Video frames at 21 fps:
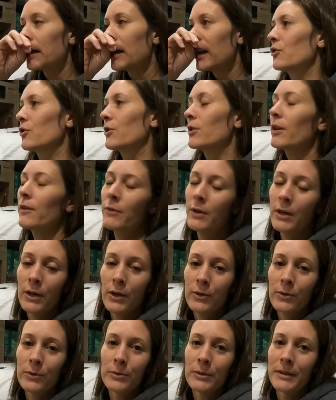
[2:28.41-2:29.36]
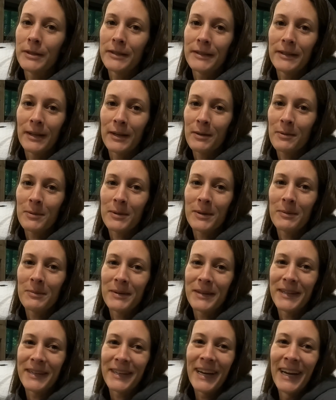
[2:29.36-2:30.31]
Sure enough, I Googled it, and that's what it
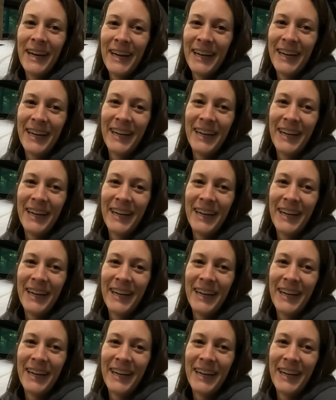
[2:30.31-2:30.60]
meant.